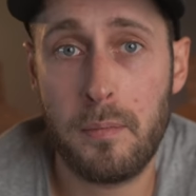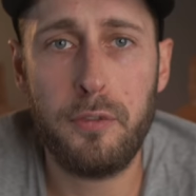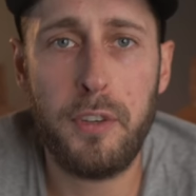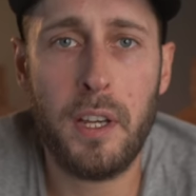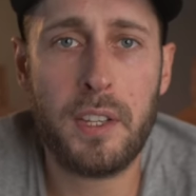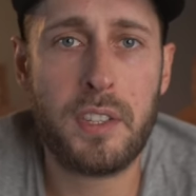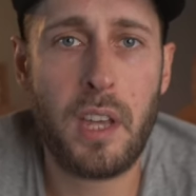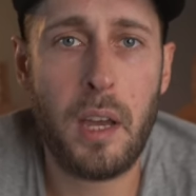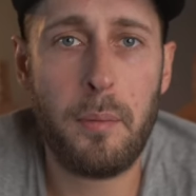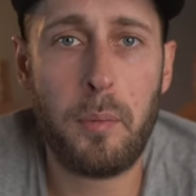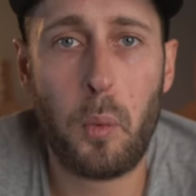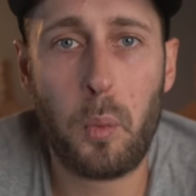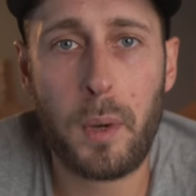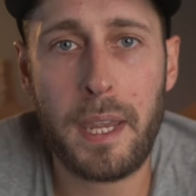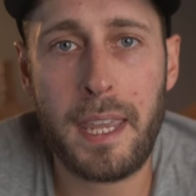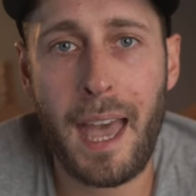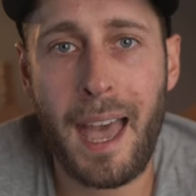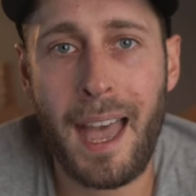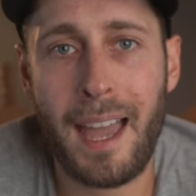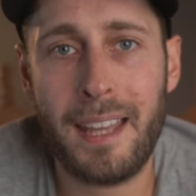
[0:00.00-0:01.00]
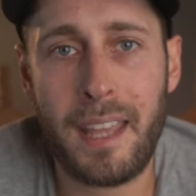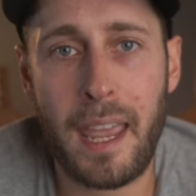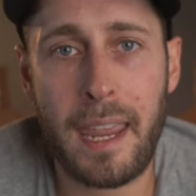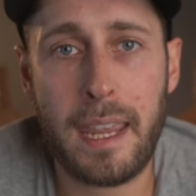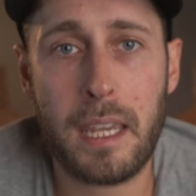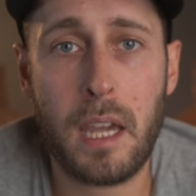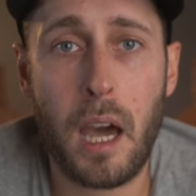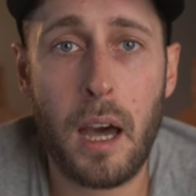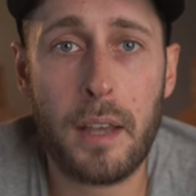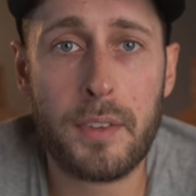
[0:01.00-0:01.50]
So first up, we had
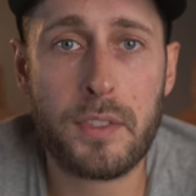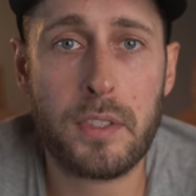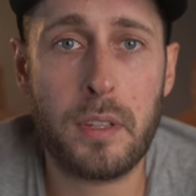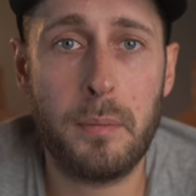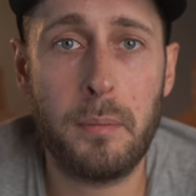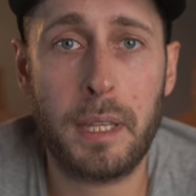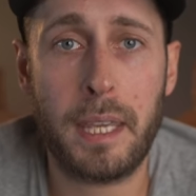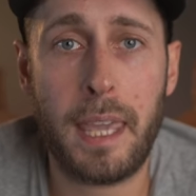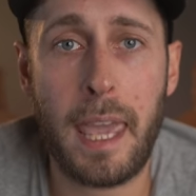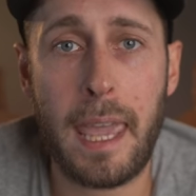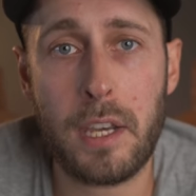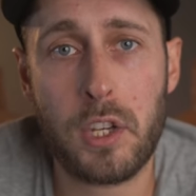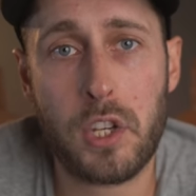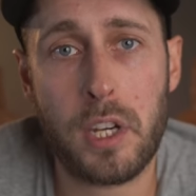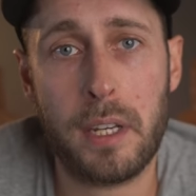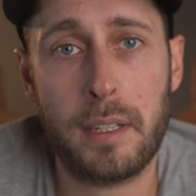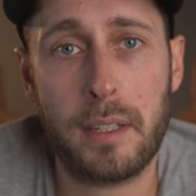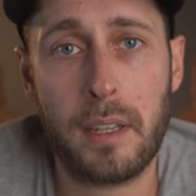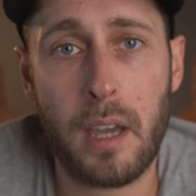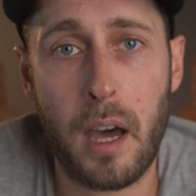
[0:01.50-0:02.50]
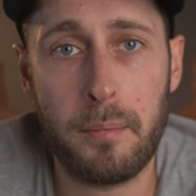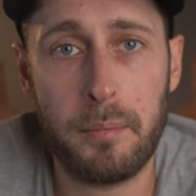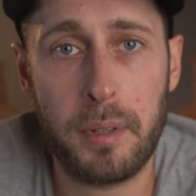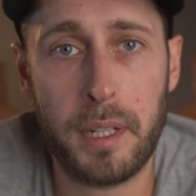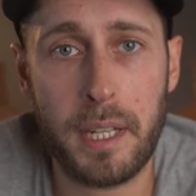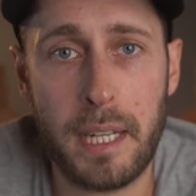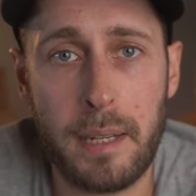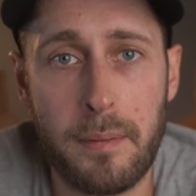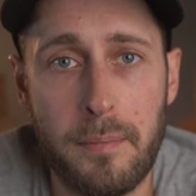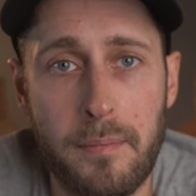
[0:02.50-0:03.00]
a custom kitchen
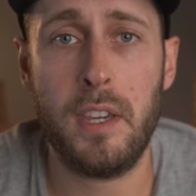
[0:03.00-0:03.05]
company.